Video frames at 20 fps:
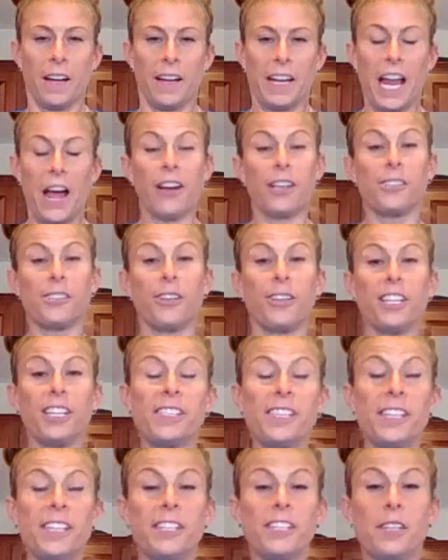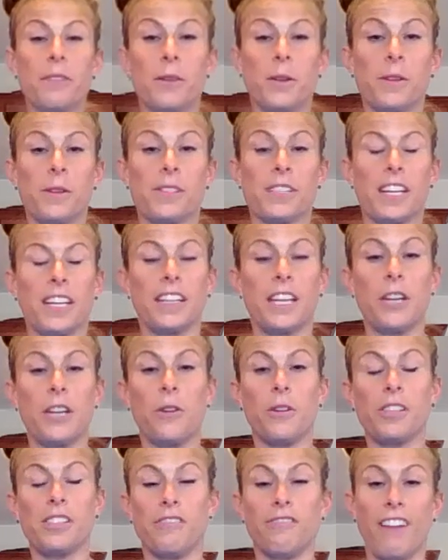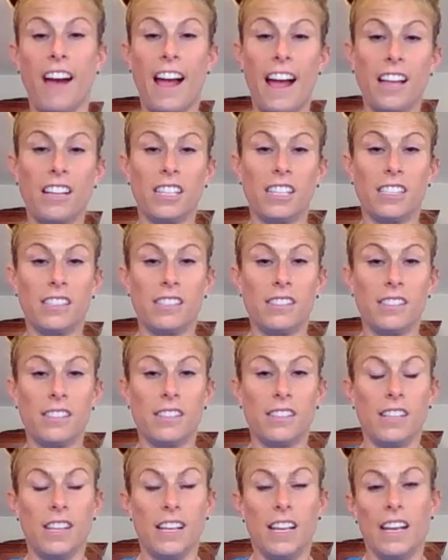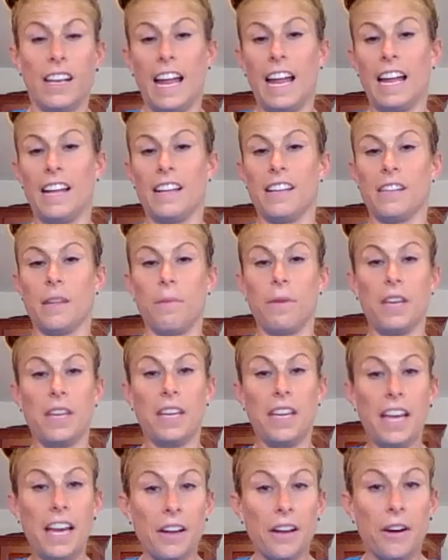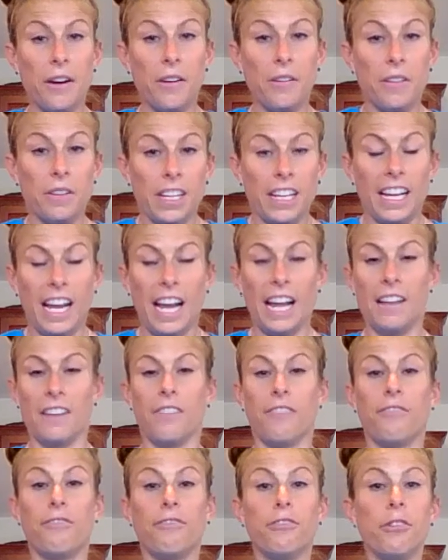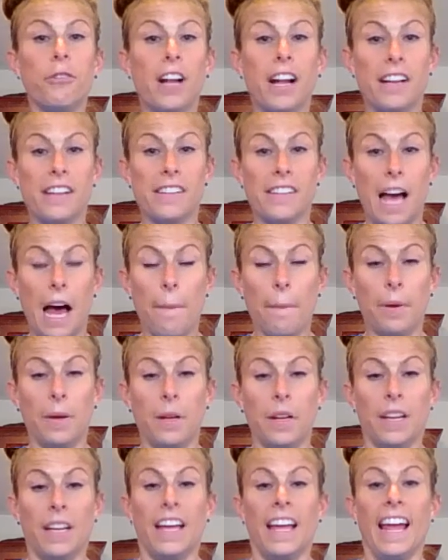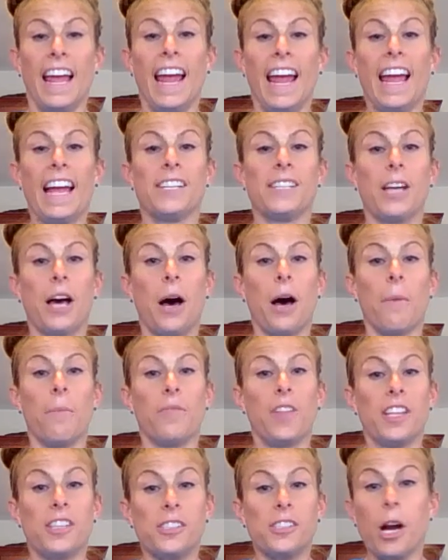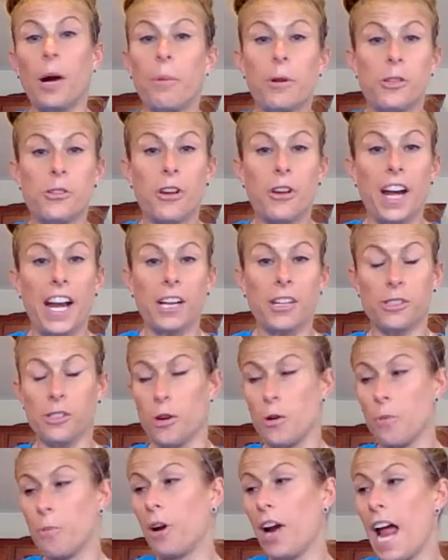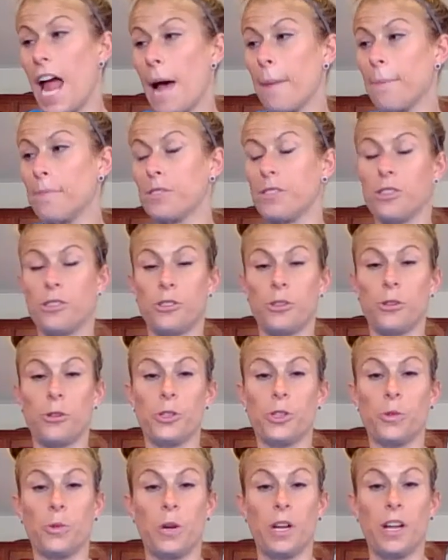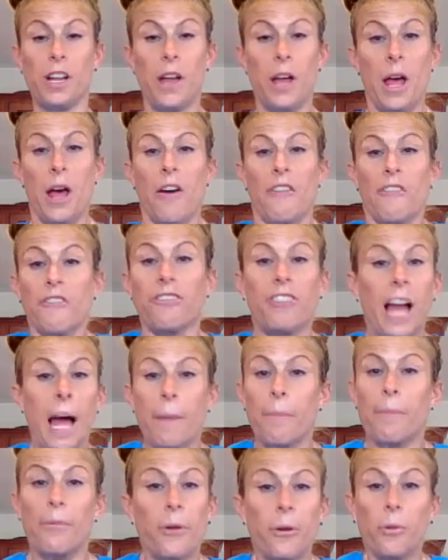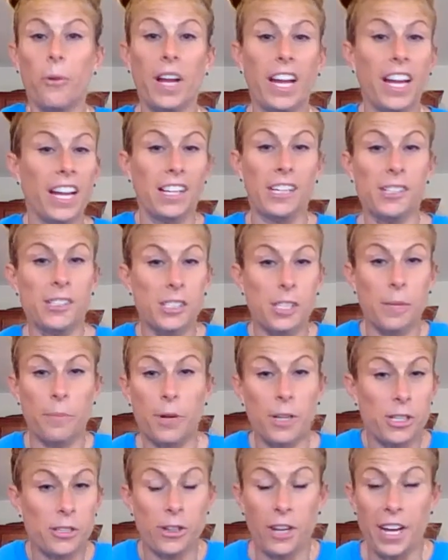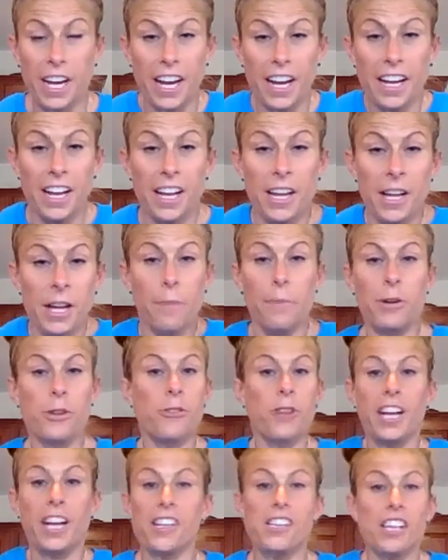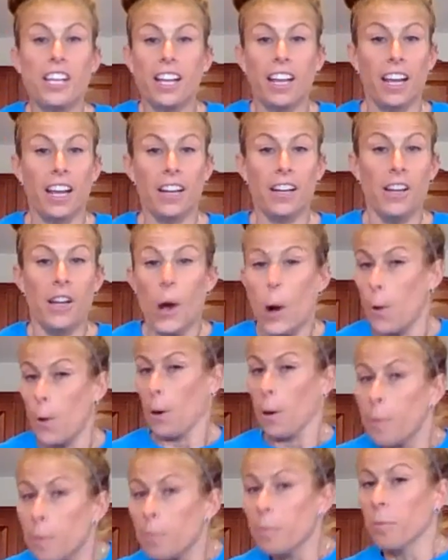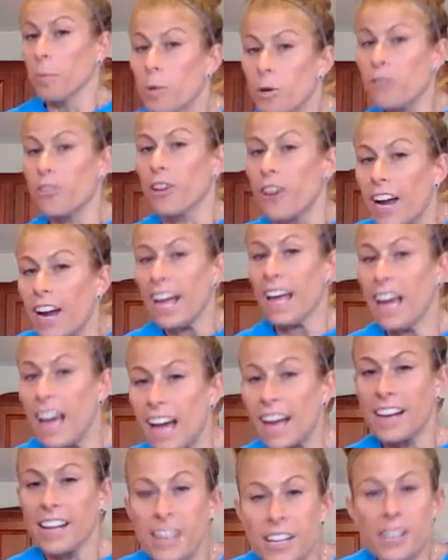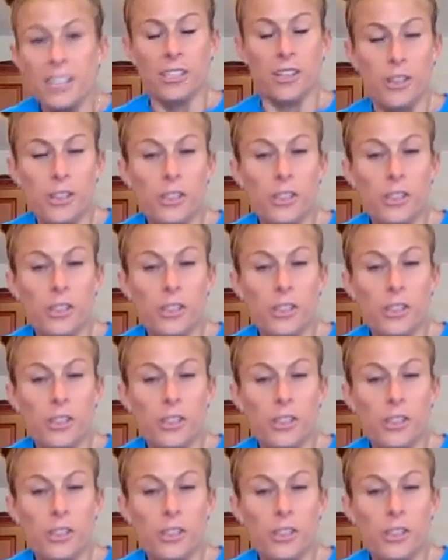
Now, as they're listening to the music, they notice the violins and the piano and the flute on top, and they start portraying. So perhaps the students would flap their wings to portray a chicken, or move their head to